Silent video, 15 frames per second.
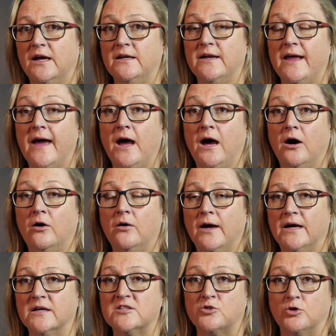And now
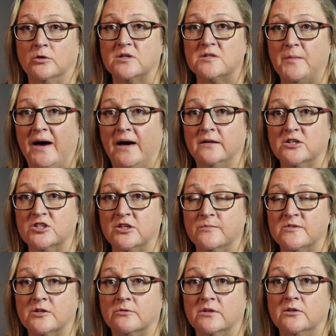our strongest
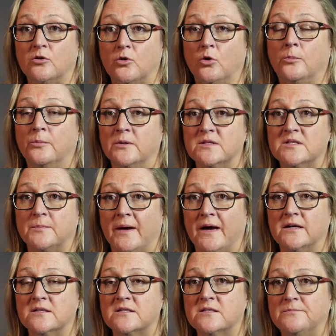partnerships are in the corporate
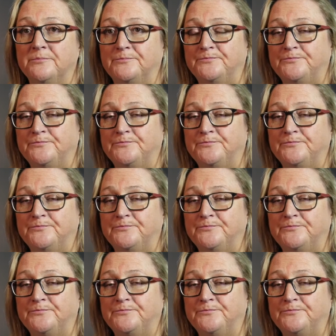space.